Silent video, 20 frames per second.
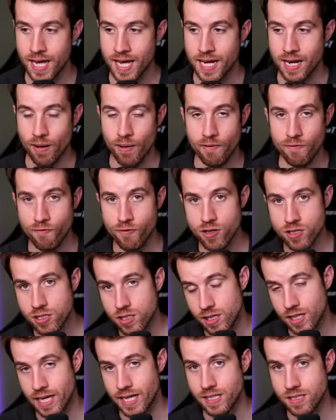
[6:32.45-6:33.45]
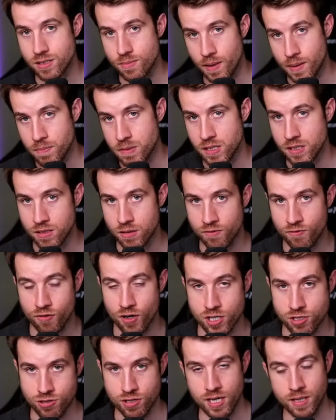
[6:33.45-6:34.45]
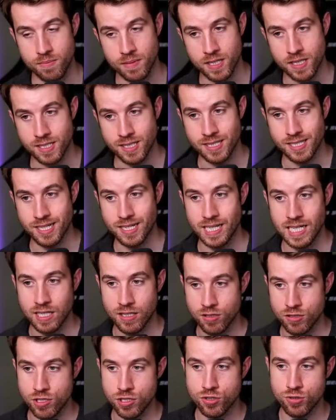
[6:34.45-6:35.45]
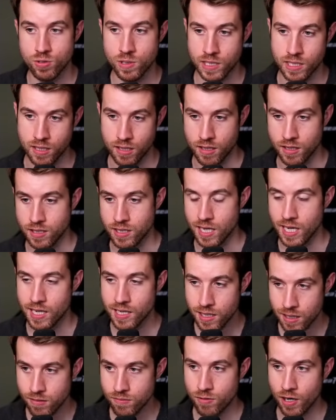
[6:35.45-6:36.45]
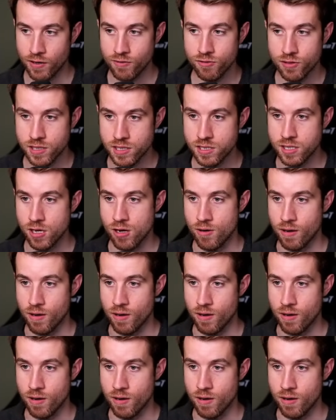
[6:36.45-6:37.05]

Now, at first glance, you might be a little frustrated because it's another destroy card, and rightfully so.